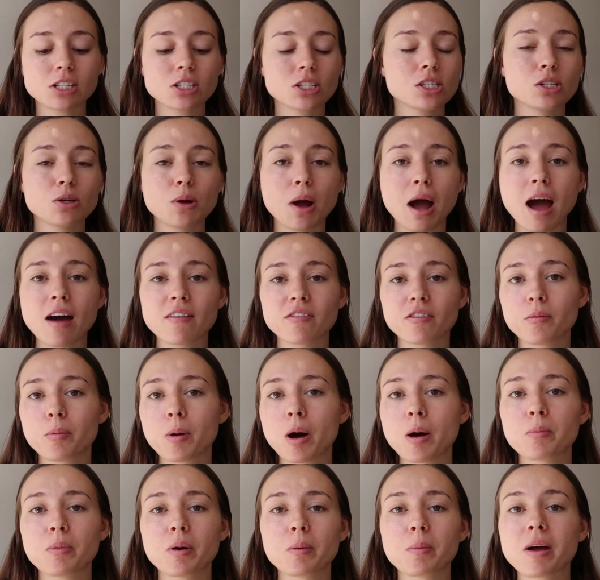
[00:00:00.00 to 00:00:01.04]
just do half a
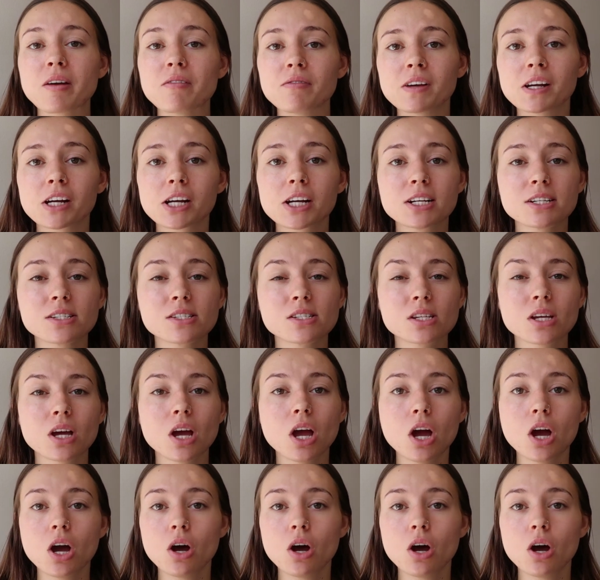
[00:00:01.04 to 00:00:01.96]
pump on my fingers,